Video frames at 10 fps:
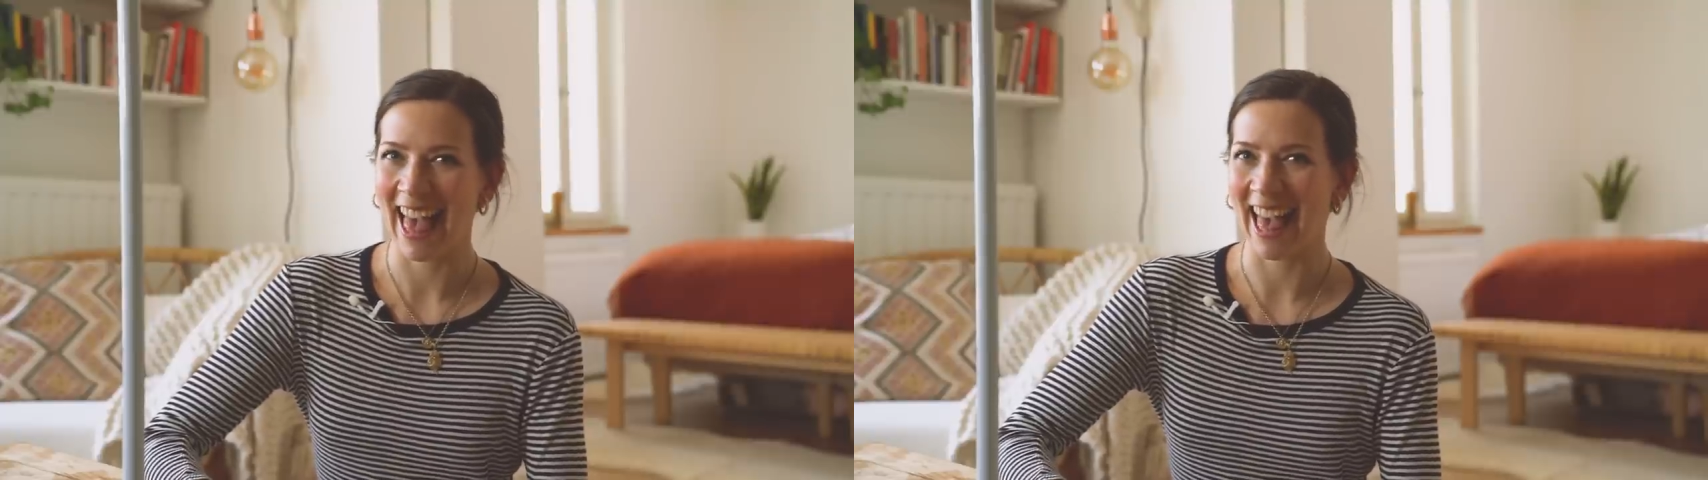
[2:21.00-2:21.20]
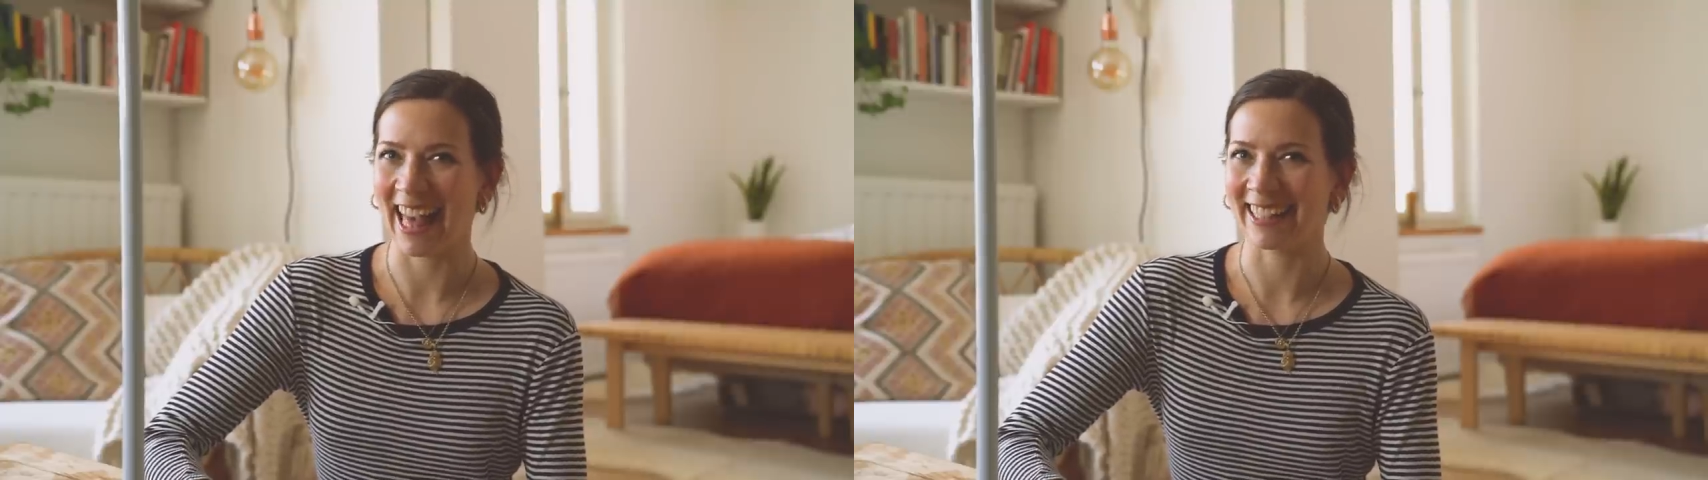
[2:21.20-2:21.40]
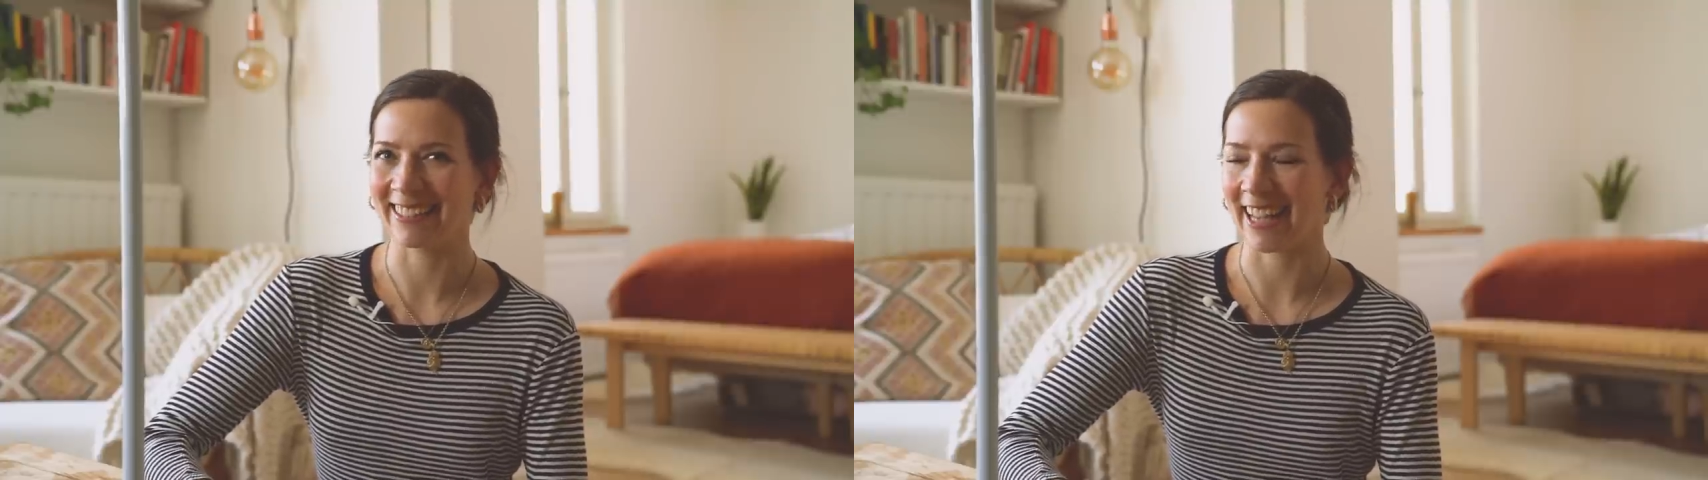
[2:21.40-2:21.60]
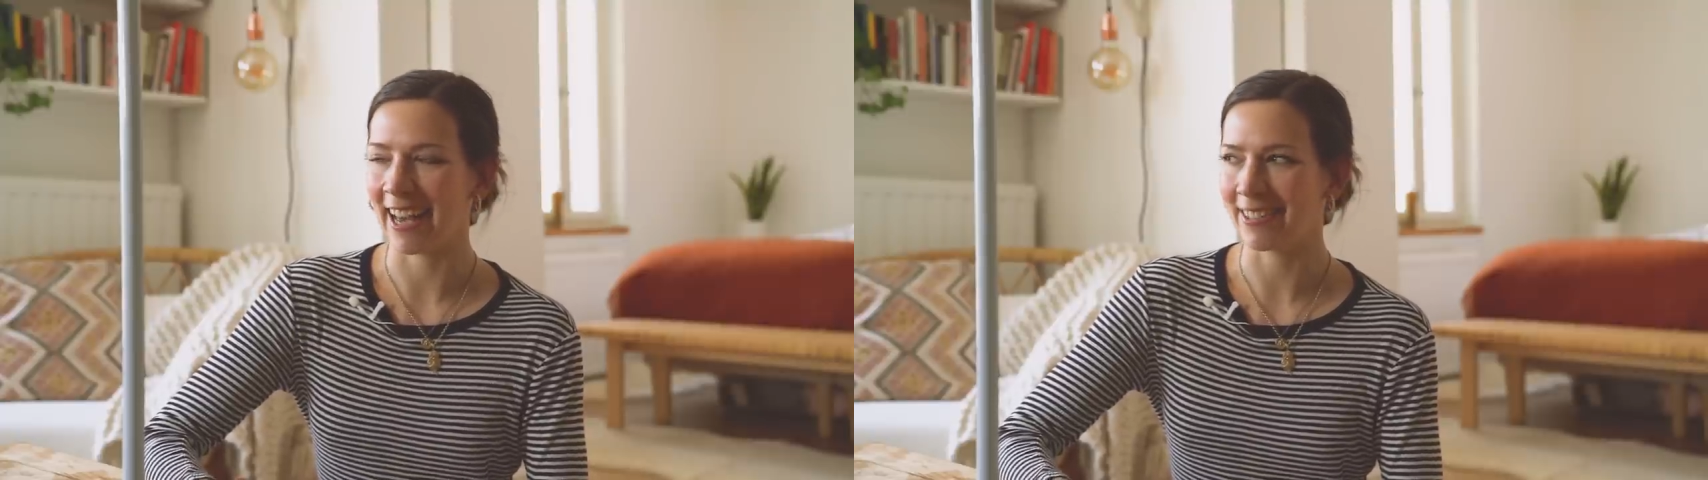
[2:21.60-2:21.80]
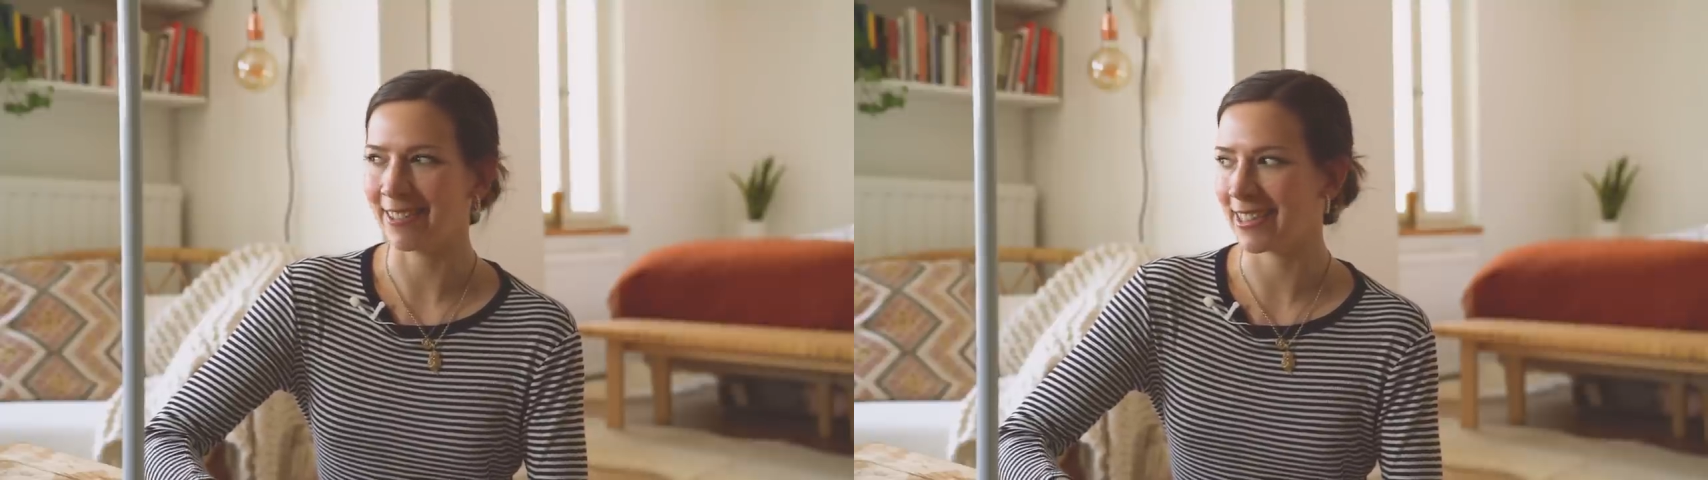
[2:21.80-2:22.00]
and
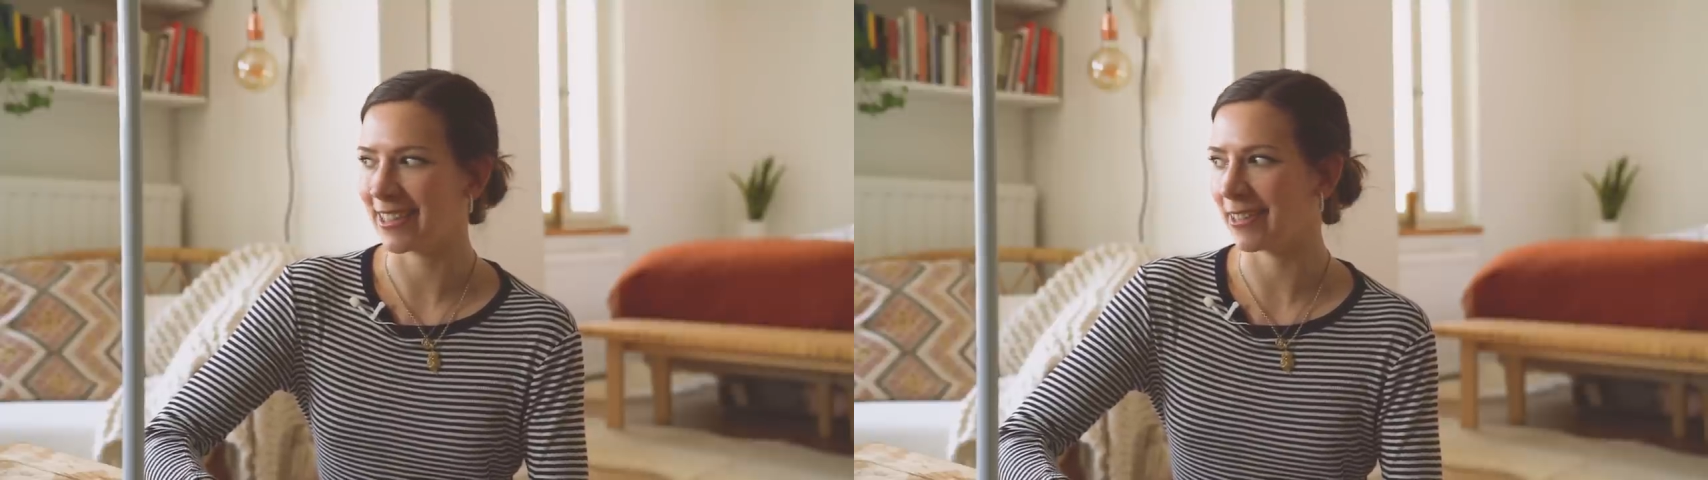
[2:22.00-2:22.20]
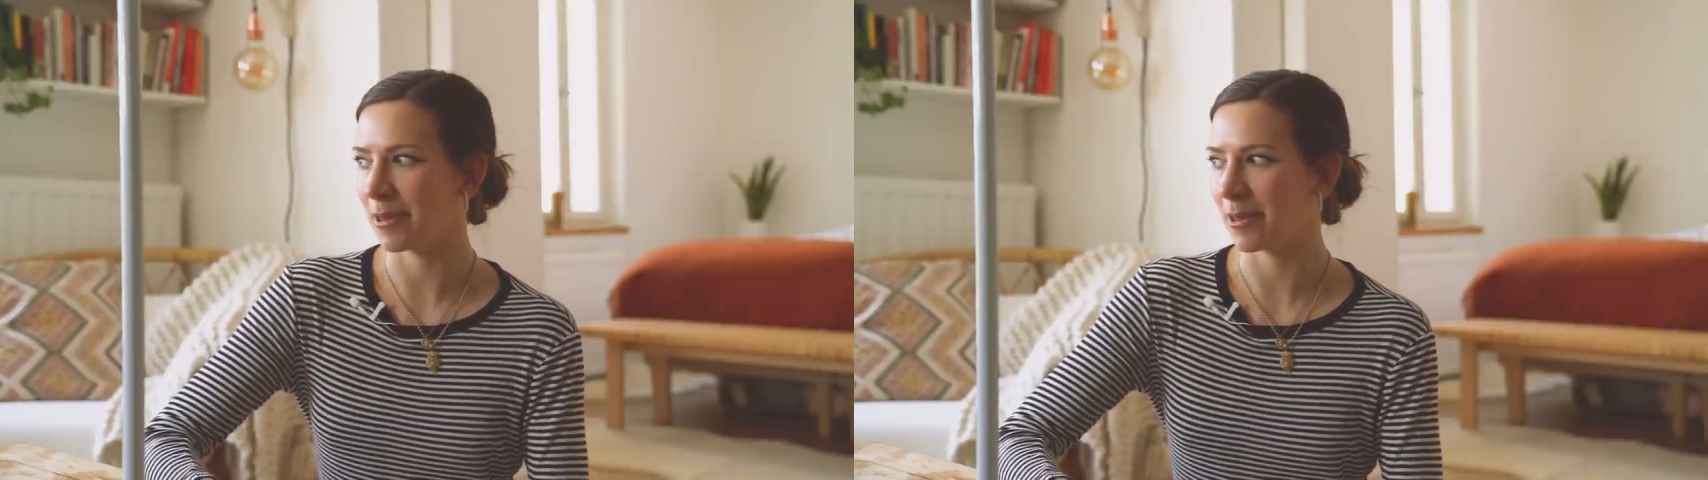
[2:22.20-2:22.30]
actually seeing